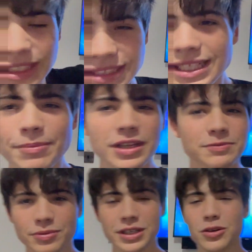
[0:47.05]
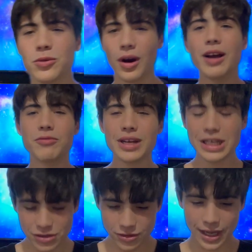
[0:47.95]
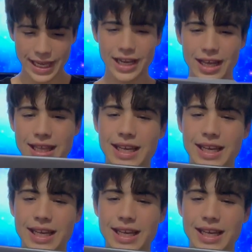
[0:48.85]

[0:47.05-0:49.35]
tablet is pretty cool. I really do like it, and I think